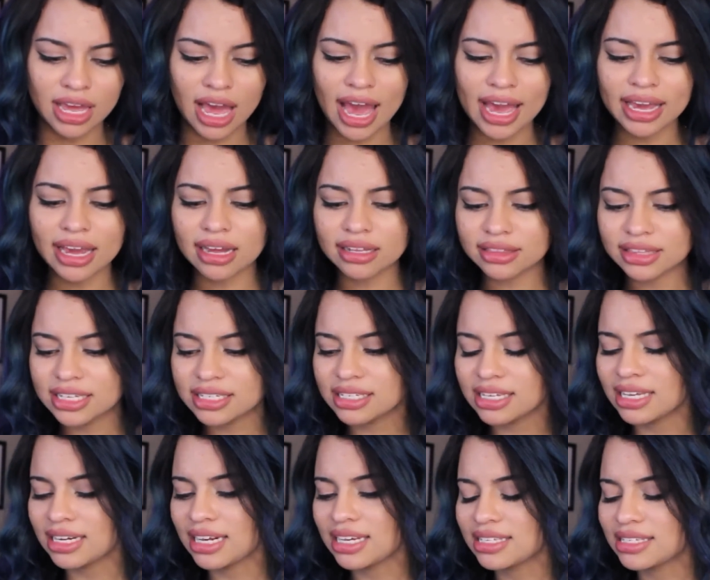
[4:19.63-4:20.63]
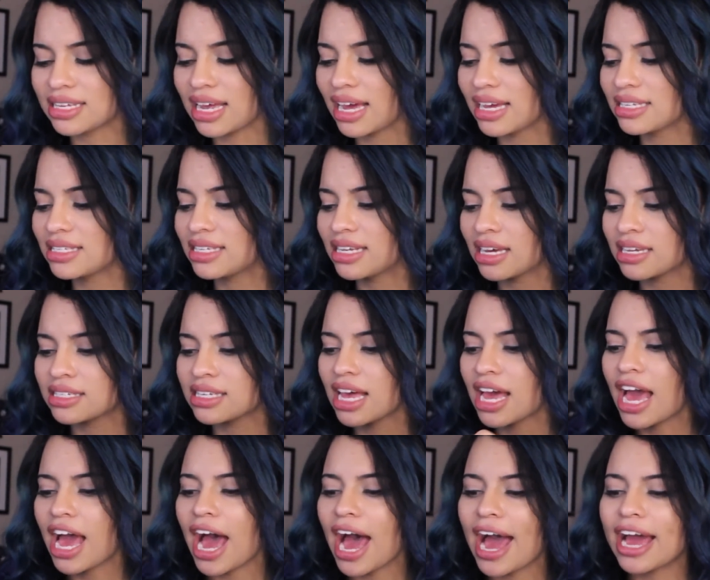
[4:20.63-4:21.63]
I got this in a size 6.
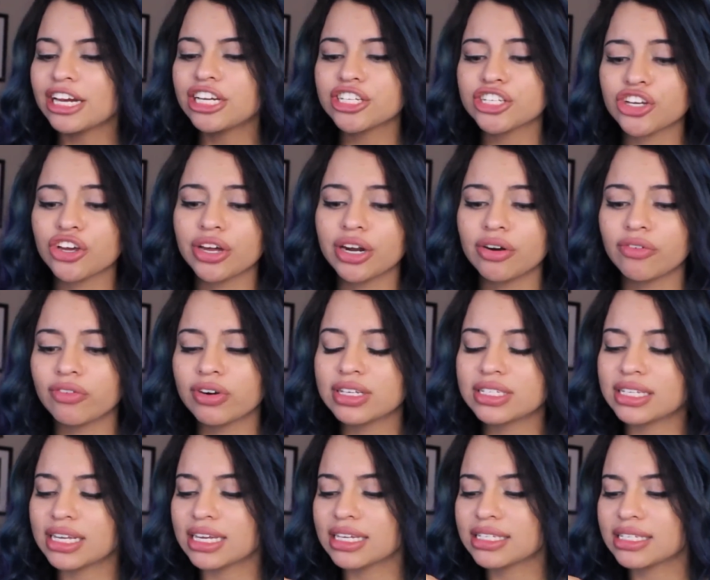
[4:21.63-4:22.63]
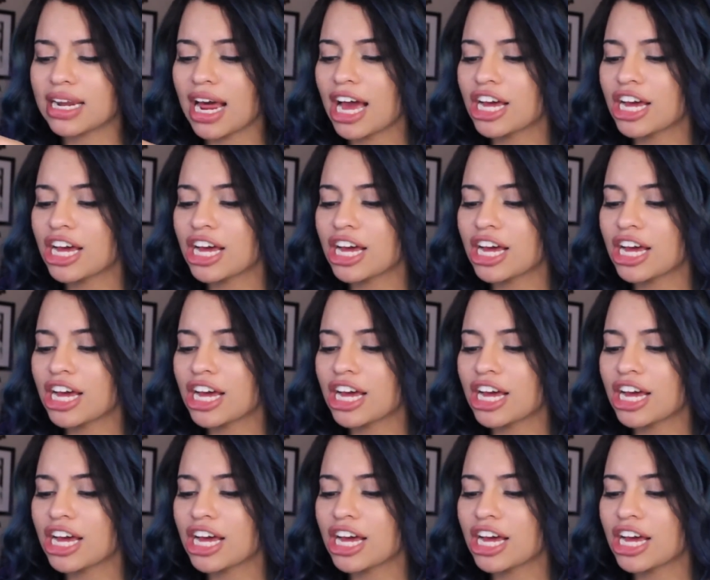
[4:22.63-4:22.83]
I just couldn't resist.